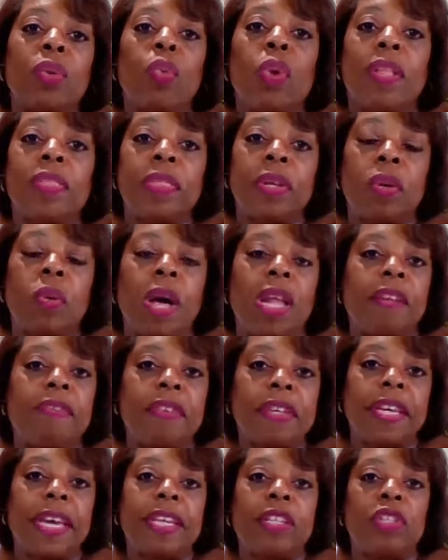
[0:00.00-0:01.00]
what their
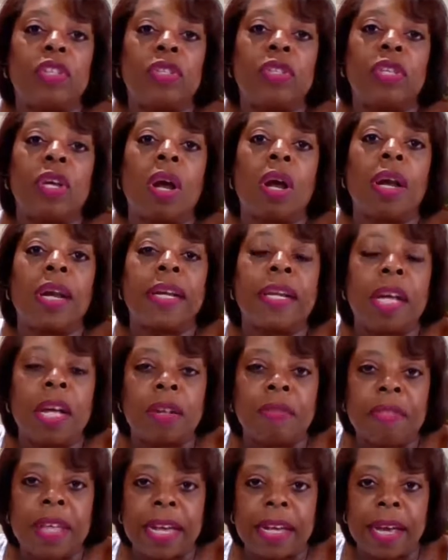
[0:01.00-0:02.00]
qualifications are and all
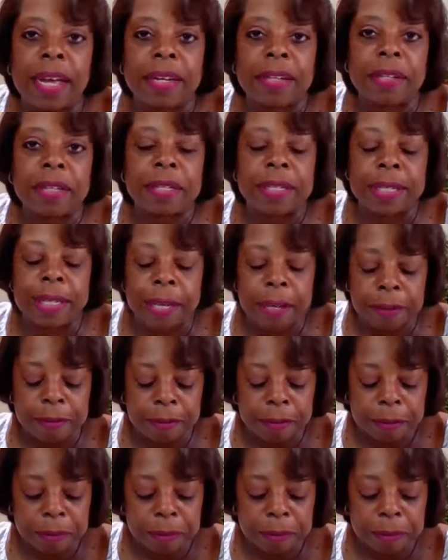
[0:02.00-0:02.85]
of that kind of good stuff.